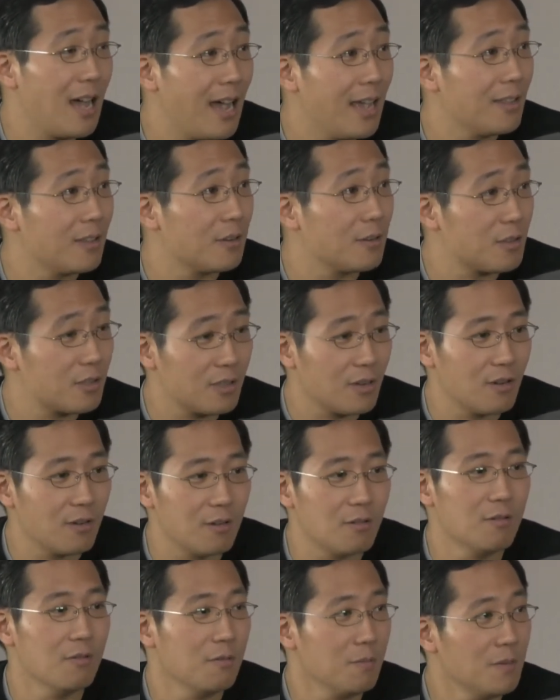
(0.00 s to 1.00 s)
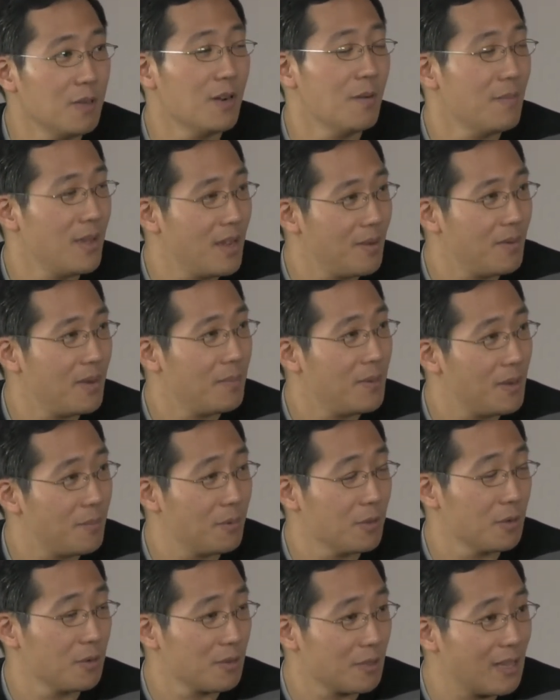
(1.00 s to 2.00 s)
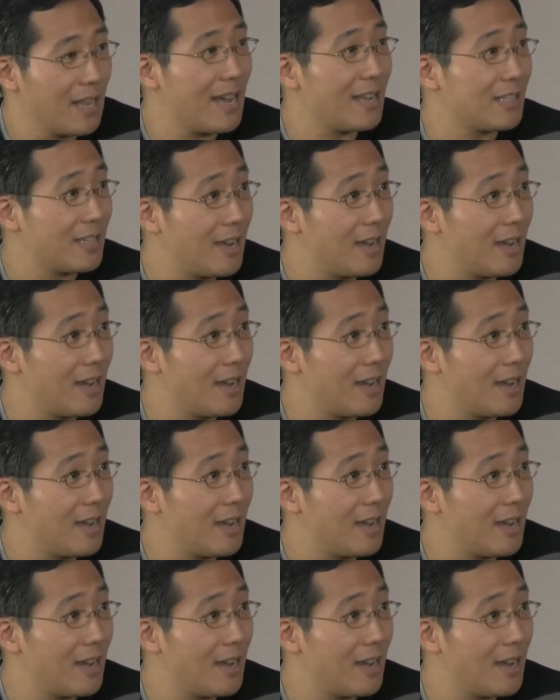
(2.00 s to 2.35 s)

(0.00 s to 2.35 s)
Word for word: either. So, you know, maybe people who are in glass